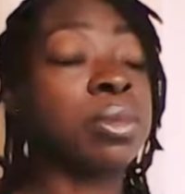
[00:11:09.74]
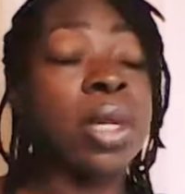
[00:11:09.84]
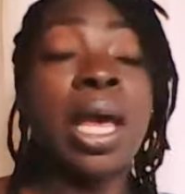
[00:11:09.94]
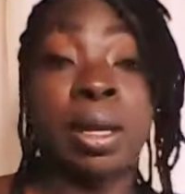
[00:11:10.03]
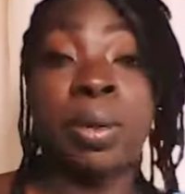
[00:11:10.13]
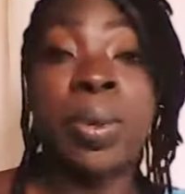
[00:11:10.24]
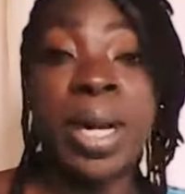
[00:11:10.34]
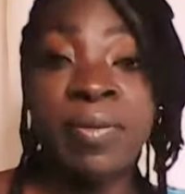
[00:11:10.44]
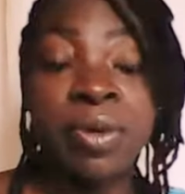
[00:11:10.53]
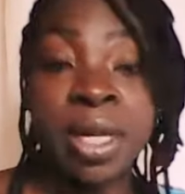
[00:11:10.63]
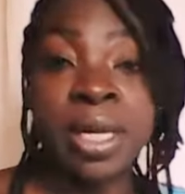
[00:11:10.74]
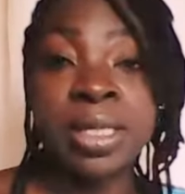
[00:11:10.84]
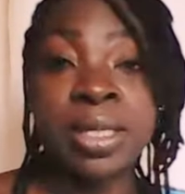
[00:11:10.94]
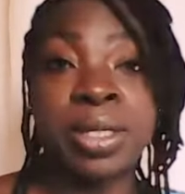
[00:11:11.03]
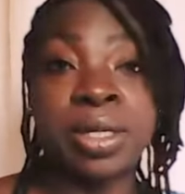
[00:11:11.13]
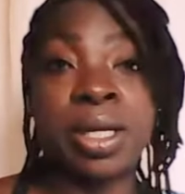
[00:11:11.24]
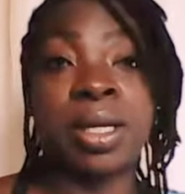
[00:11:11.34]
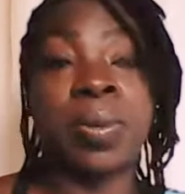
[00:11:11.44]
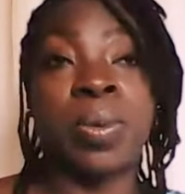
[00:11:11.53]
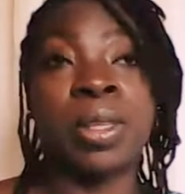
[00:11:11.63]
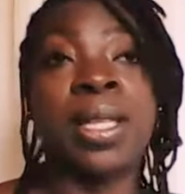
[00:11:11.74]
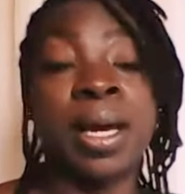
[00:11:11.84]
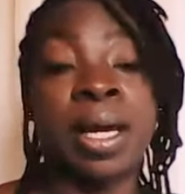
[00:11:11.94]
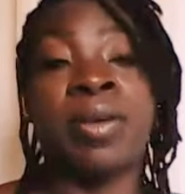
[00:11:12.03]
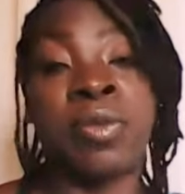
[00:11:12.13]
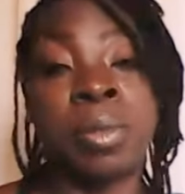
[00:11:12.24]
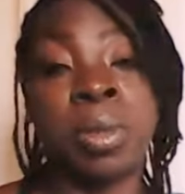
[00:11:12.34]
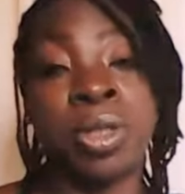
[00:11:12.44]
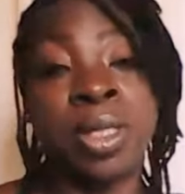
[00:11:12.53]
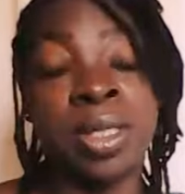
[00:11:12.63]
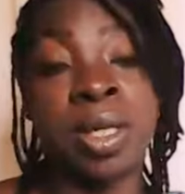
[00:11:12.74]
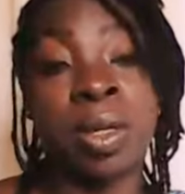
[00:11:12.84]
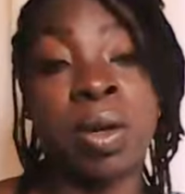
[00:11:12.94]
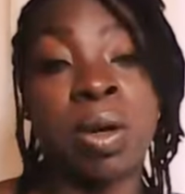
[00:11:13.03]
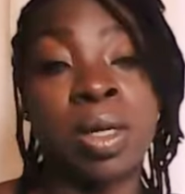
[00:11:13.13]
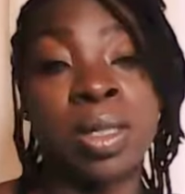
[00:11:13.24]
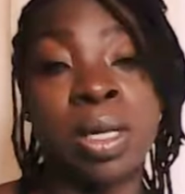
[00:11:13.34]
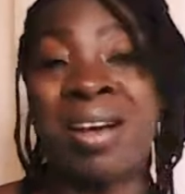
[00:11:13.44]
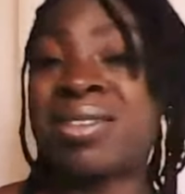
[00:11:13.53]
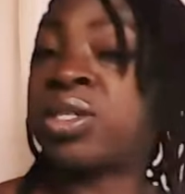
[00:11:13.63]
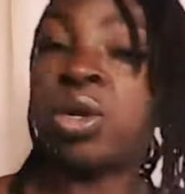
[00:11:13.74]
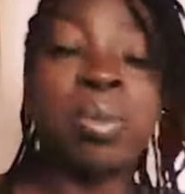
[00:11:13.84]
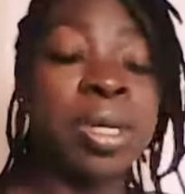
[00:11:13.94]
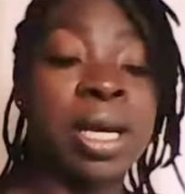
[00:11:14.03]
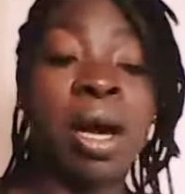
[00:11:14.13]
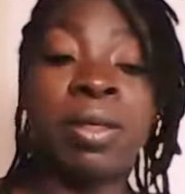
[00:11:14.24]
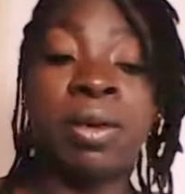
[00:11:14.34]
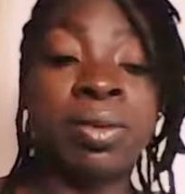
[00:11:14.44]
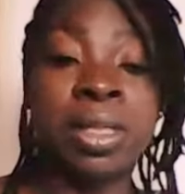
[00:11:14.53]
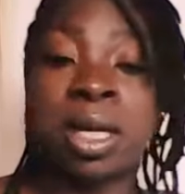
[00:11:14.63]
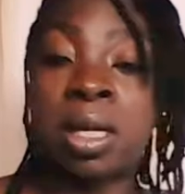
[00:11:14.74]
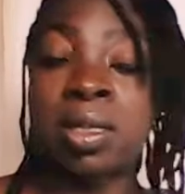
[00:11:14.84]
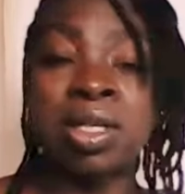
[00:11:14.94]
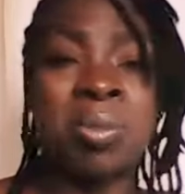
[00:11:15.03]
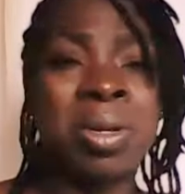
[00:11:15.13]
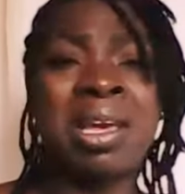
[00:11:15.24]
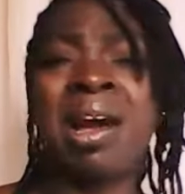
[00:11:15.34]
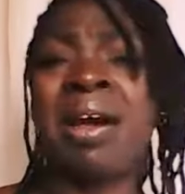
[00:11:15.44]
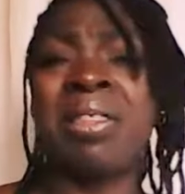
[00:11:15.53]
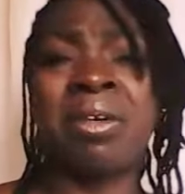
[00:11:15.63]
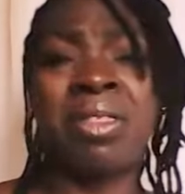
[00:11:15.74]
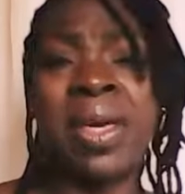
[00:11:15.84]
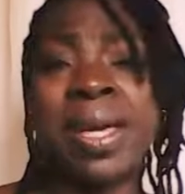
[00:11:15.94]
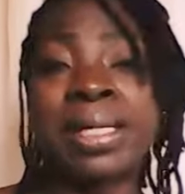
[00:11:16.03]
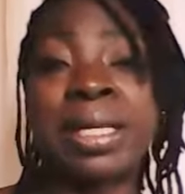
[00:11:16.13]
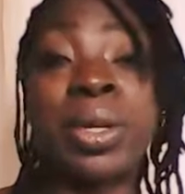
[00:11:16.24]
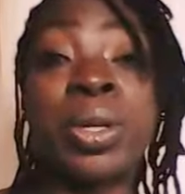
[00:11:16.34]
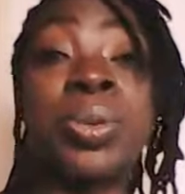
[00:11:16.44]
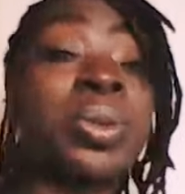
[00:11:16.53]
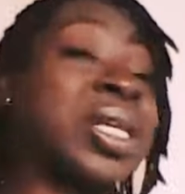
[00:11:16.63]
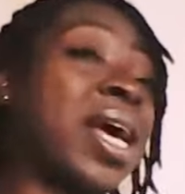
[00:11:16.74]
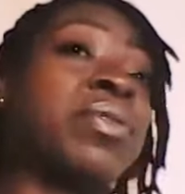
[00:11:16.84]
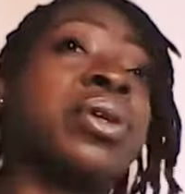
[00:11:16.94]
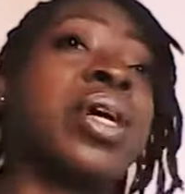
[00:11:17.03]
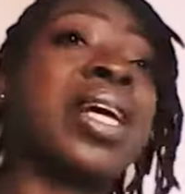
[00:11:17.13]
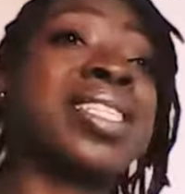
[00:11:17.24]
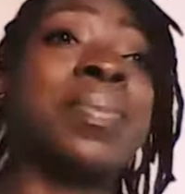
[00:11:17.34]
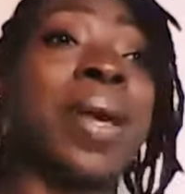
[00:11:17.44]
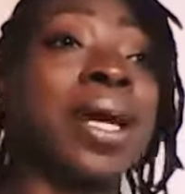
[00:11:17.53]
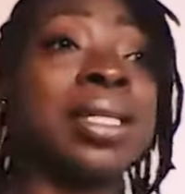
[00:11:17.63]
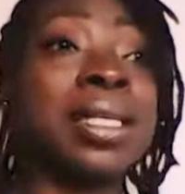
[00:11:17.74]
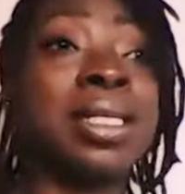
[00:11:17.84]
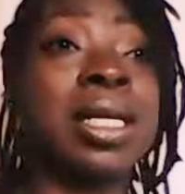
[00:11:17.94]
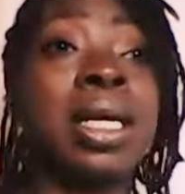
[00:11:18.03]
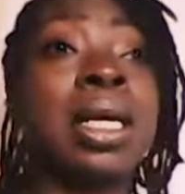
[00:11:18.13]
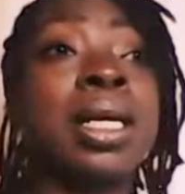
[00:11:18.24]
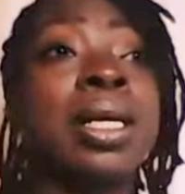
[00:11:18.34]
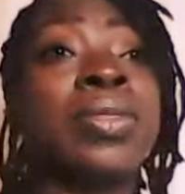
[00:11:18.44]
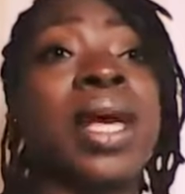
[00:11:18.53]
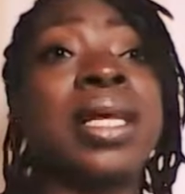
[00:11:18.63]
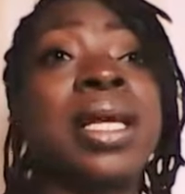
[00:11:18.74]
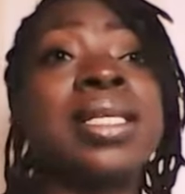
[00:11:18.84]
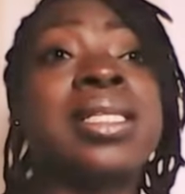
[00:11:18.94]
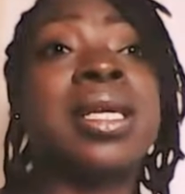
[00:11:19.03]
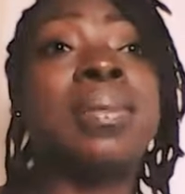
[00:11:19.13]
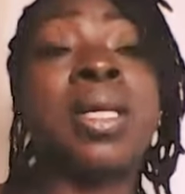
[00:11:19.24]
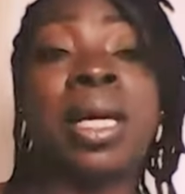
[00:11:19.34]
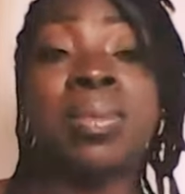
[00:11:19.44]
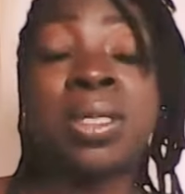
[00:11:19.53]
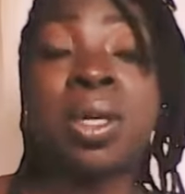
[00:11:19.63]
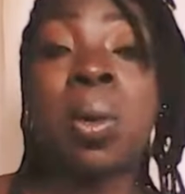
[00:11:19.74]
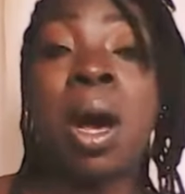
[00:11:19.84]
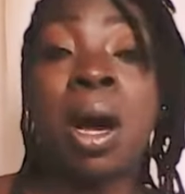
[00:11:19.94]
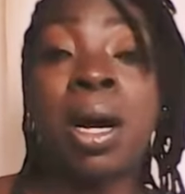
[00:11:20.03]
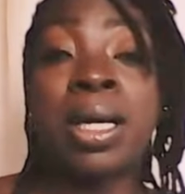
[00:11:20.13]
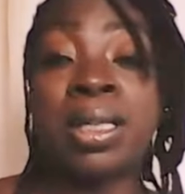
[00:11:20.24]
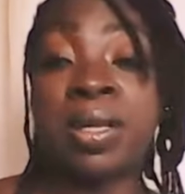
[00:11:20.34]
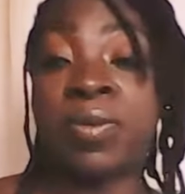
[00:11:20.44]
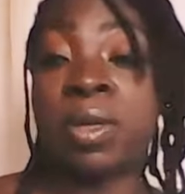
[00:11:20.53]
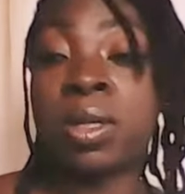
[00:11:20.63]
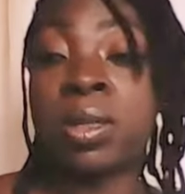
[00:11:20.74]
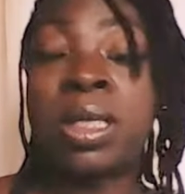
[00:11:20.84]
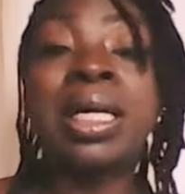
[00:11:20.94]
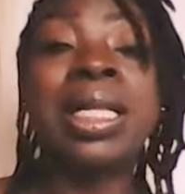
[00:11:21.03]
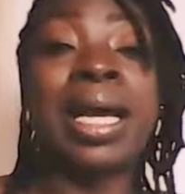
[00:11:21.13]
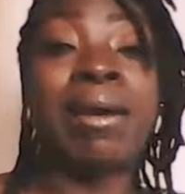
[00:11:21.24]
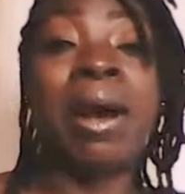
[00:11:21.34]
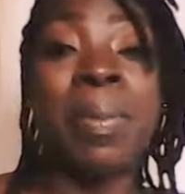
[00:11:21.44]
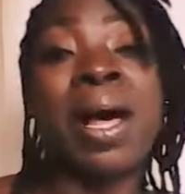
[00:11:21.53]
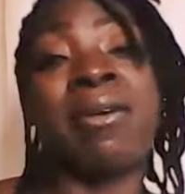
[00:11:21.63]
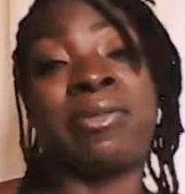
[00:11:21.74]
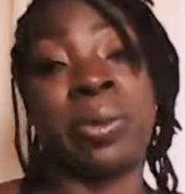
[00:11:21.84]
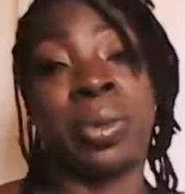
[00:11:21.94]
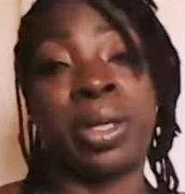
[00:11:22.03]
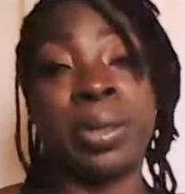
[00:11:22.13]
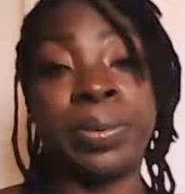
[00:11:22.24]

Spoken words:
Yeah, whatever it is that you're dealing with, negative emotion is going to cause so many other results, so many other things that you were never expecting, that is sometimes so hard and difficult to clear up afterward.